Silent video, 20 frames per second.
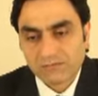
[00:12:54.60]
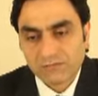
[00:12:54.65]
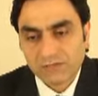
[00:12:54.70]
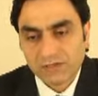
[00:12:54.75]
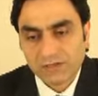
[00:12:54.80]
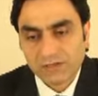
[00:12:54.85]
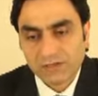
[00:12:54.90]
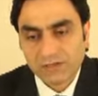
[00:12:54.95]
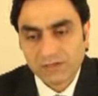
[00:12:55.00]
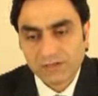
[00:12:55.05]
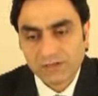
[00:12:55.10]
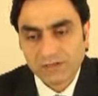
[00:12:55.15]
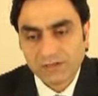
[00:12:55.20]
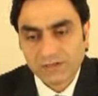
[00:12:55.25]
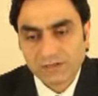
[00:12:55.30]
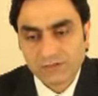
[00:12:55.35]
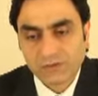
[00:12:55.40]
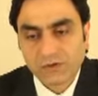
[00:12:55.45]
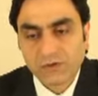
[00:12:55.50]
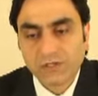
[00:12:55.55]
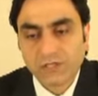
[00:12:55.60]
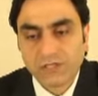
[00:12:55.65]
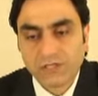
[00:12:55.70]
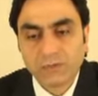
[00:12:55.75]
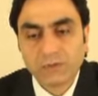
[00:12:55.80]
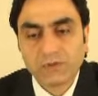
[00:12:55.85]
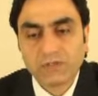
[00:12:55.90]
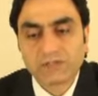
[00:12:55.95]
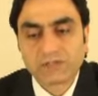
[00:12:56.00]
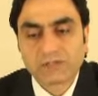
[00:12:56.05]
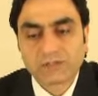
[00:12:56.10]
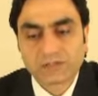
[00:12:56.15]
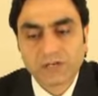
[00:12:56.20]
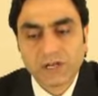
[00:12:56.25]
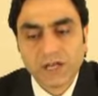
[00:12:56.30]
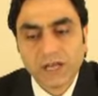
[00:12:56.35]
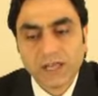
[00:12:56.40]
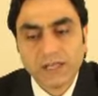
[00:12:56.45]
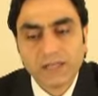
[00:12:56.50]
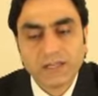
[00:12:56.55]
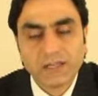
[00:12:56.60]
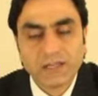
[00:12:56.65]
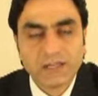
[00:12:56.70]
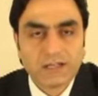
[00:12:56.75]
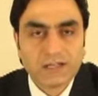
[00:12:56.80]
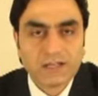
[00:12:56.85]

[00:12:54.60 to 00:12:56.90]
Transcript: Uh, so he will try